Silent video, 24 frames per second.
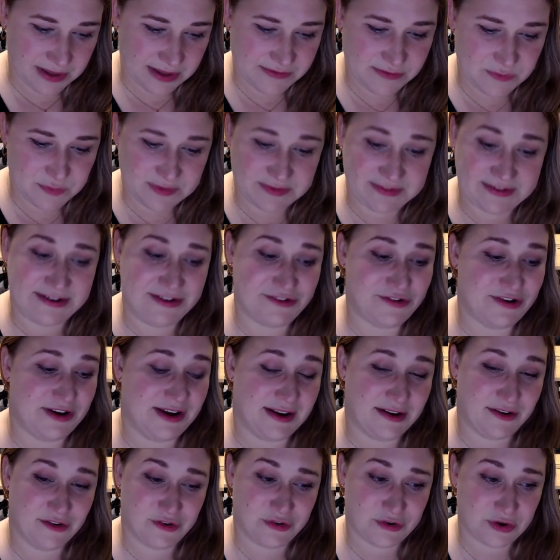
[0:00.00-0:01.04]
really
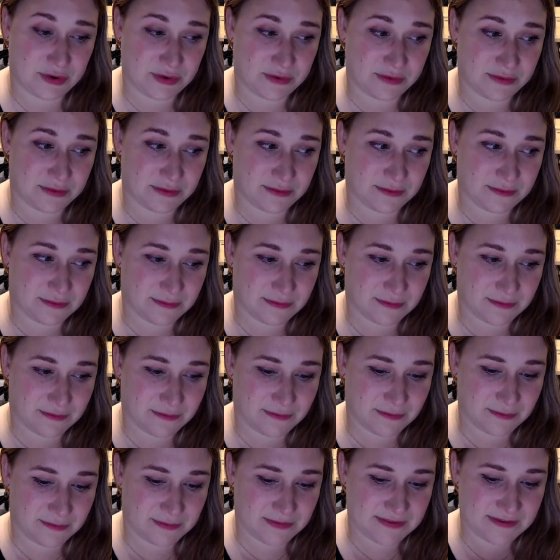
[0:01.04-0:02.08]
changed
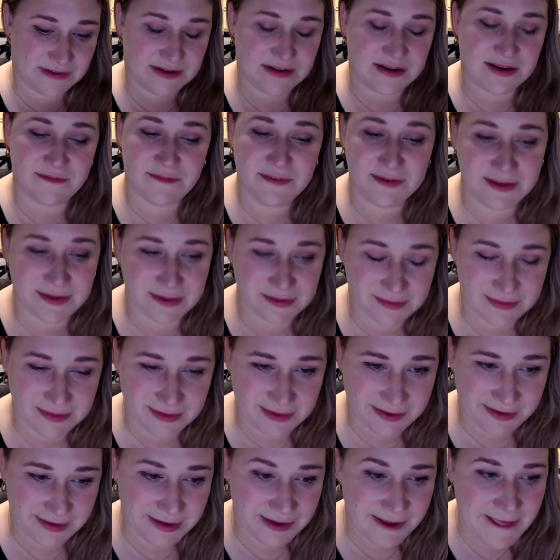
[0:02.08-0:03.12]

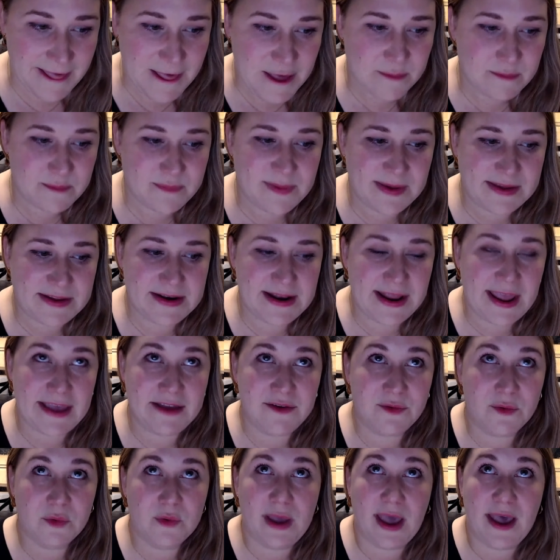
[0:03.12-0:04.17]
significantly.
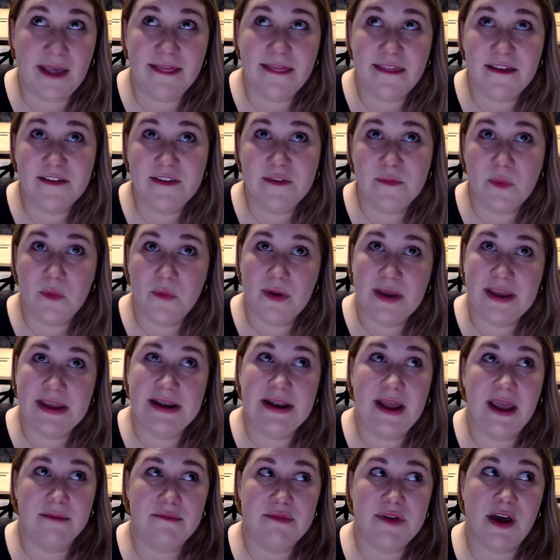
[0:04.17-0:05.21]
But at this point,
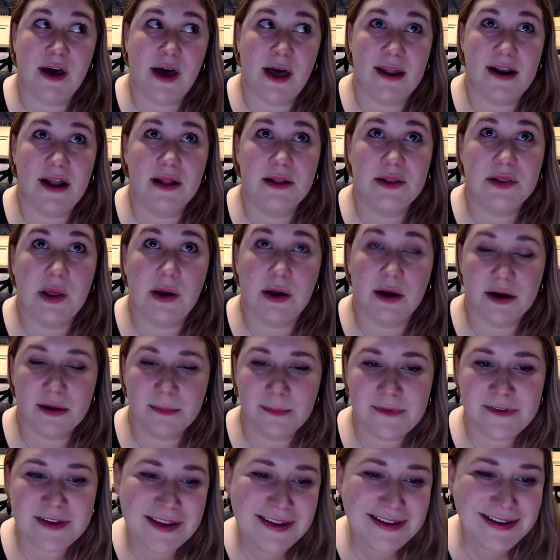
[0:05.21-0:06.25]
I'm not
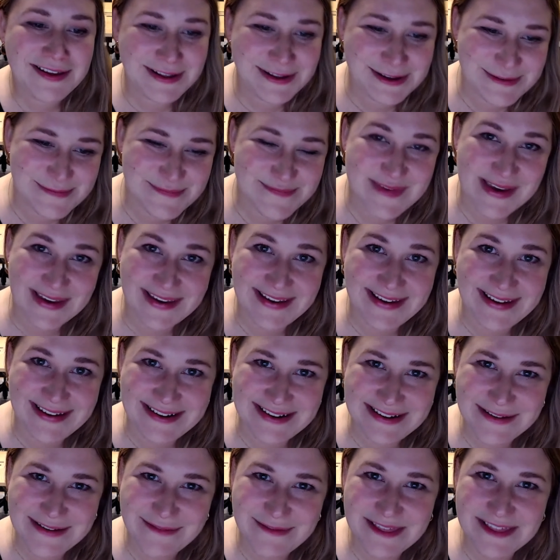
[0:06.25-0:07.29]
alarmed by
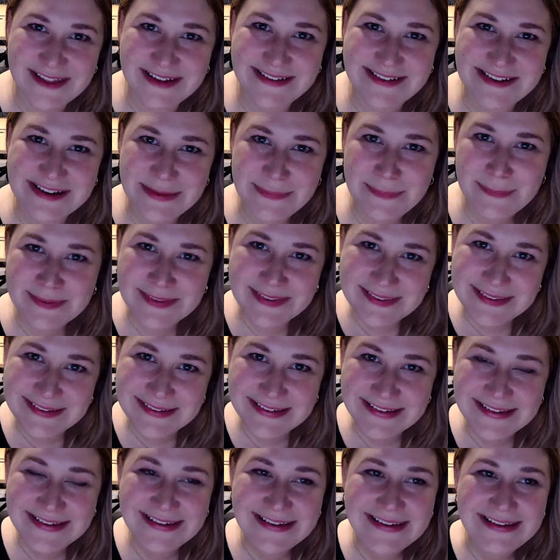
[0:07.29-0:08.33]
any of the dips.
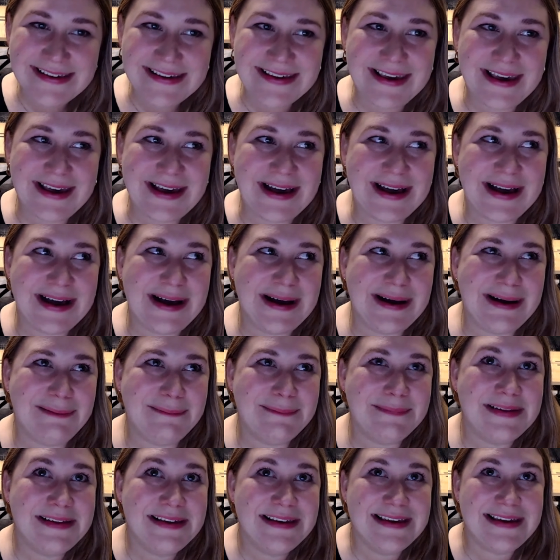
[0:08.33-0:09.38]

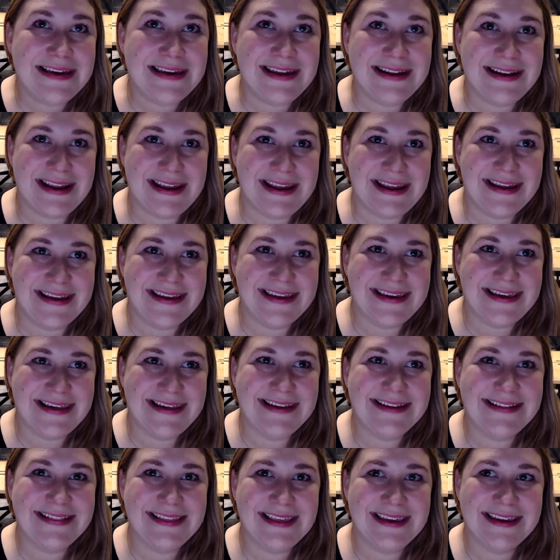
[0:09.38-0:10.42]
And I
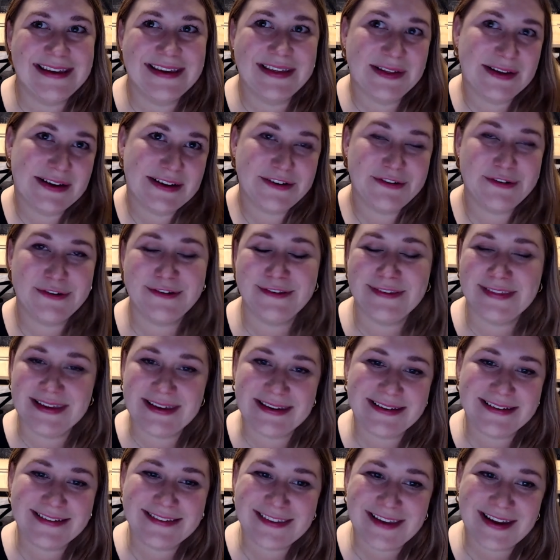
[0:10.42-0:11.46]
get like cautiously
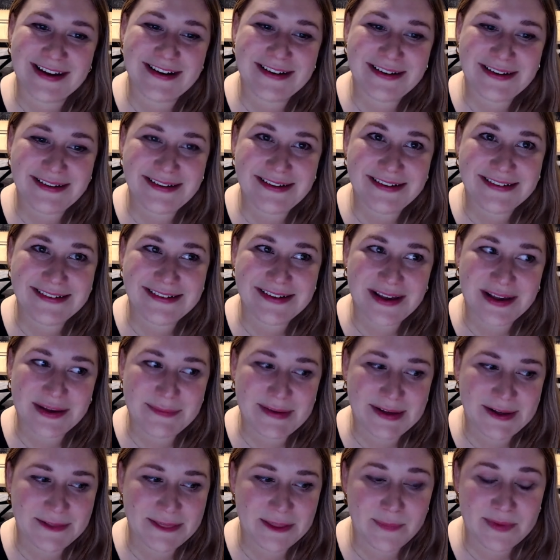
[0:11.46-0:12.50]
excited
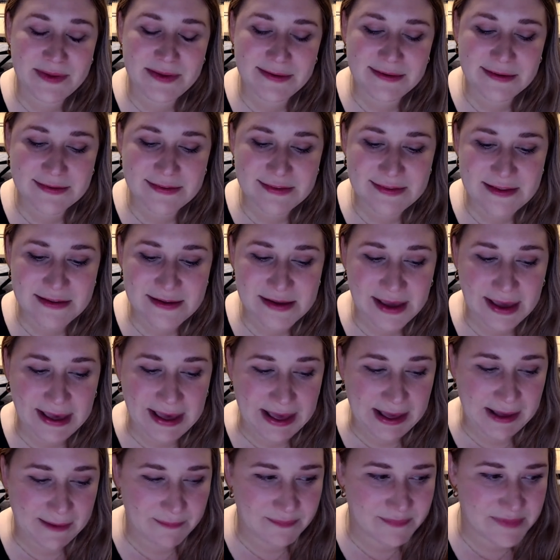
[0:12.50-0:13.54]
about the peaks.
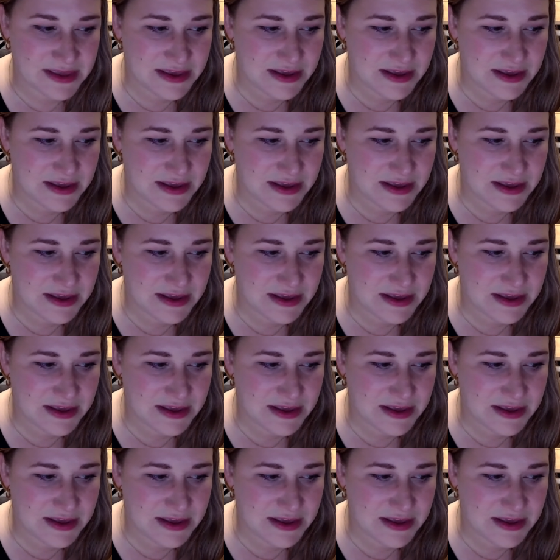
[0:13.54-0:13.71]
But